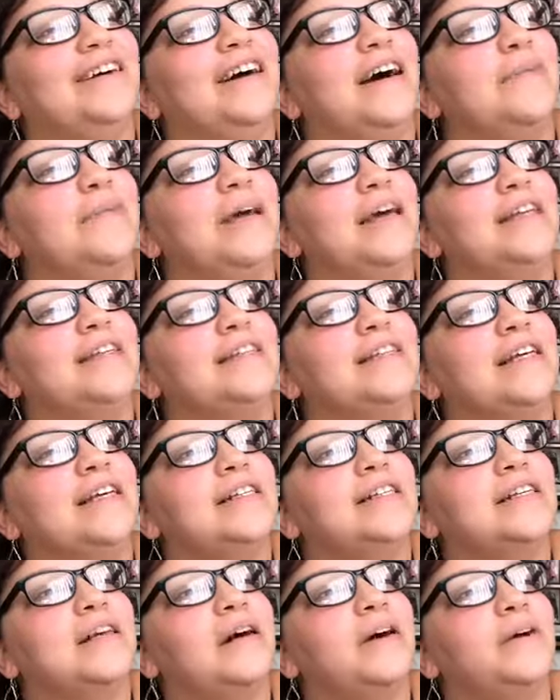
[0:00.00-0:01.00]
Amanda
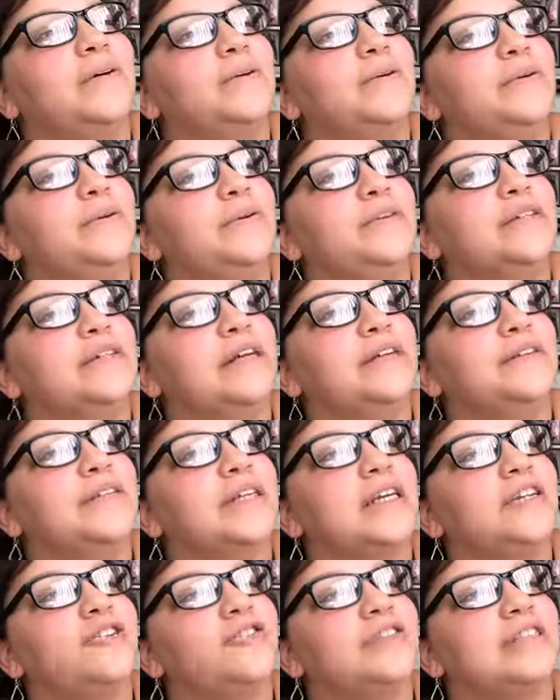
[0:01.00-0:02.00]
says, ooh, sounds
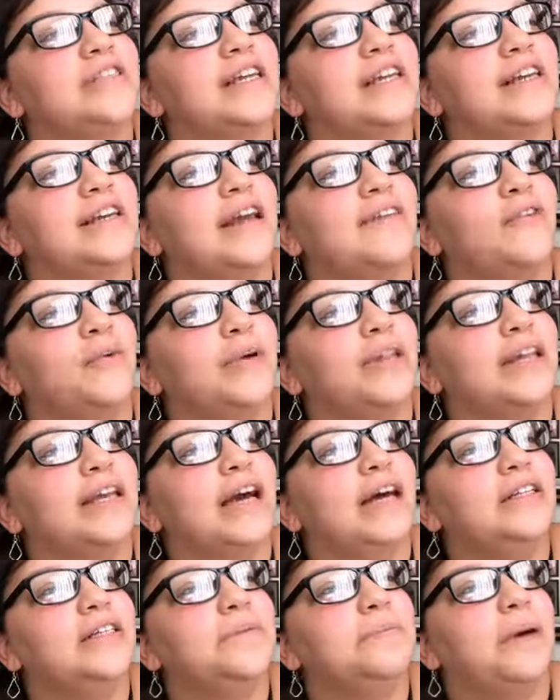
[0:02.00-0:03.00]
interesting. Never really
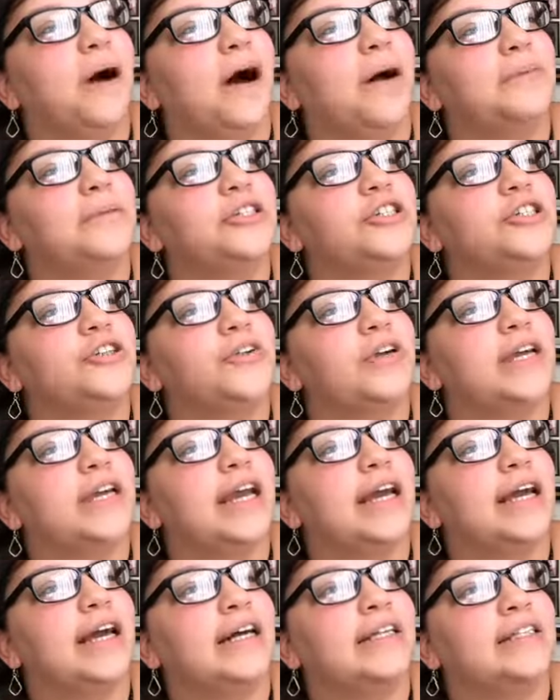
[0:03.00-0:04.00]
got into palmistry
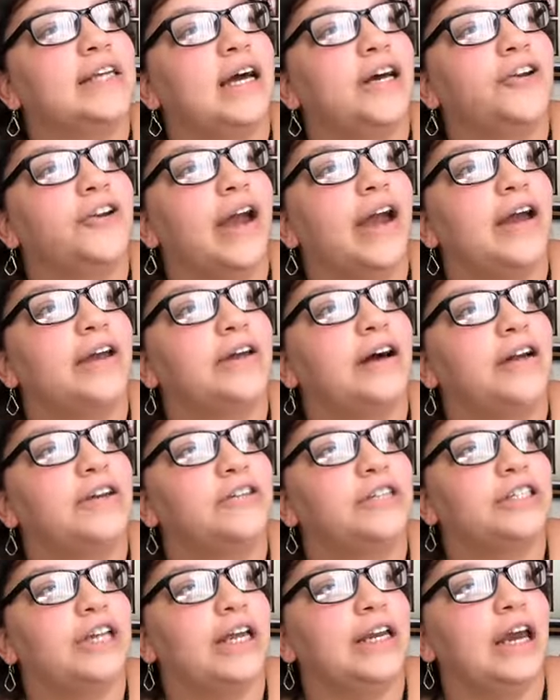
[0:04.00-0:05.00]
and got to
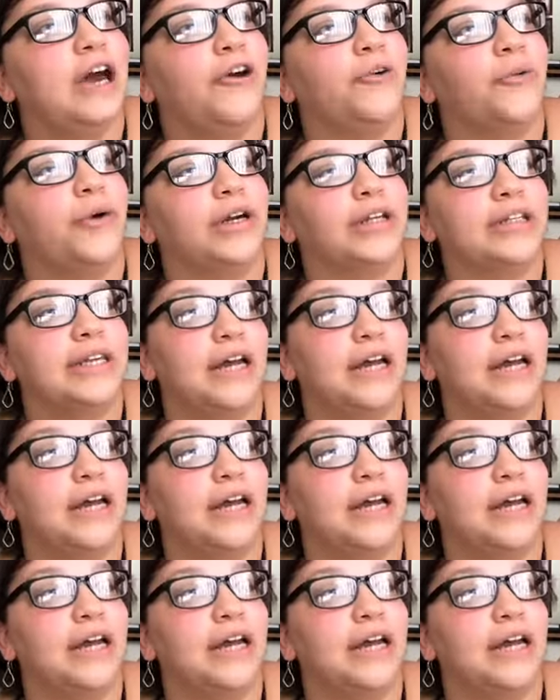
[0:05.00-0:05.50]
understand how it works.